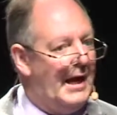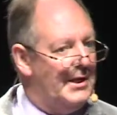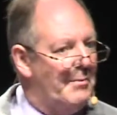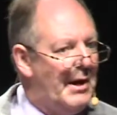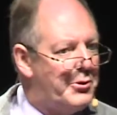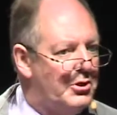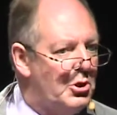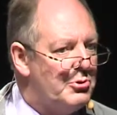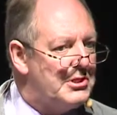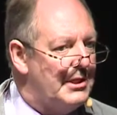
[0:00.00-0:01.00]
And the method
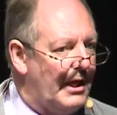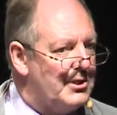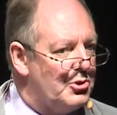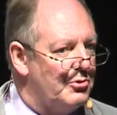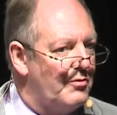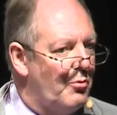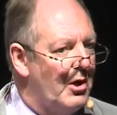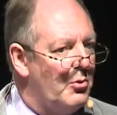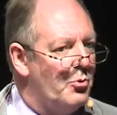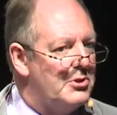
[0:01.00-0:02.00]
used in that sort of
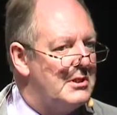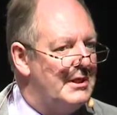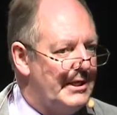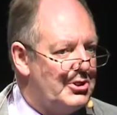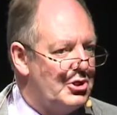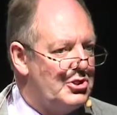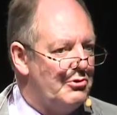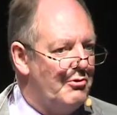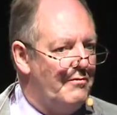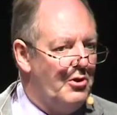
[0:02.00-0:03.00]
work was
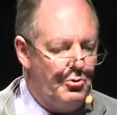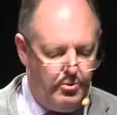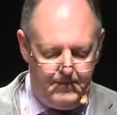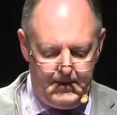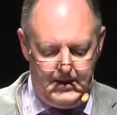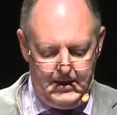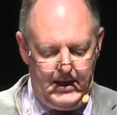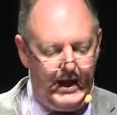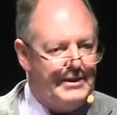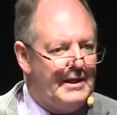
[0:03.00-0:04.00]
literature review
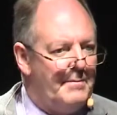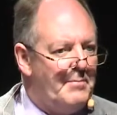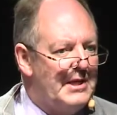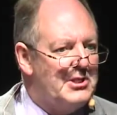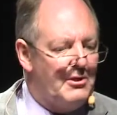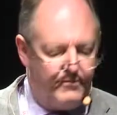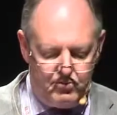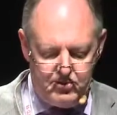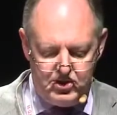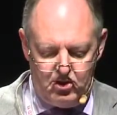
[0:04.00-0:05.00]
and then embedding of
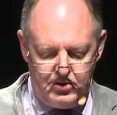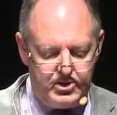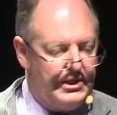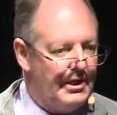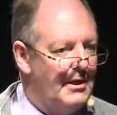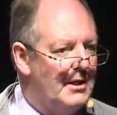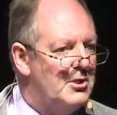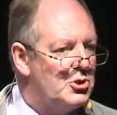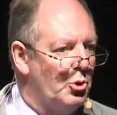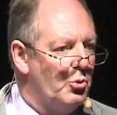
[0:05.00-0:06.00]
the results in a
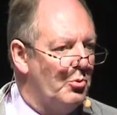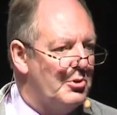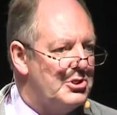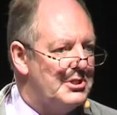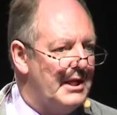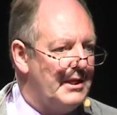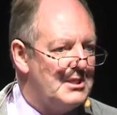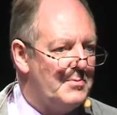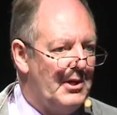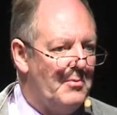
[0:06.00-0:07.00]
tool which is then
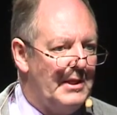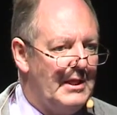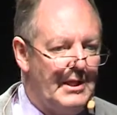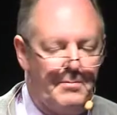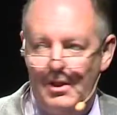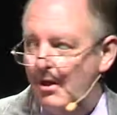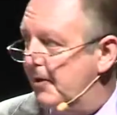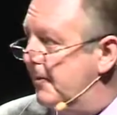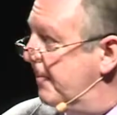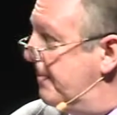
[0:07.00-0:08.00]
experimentally applied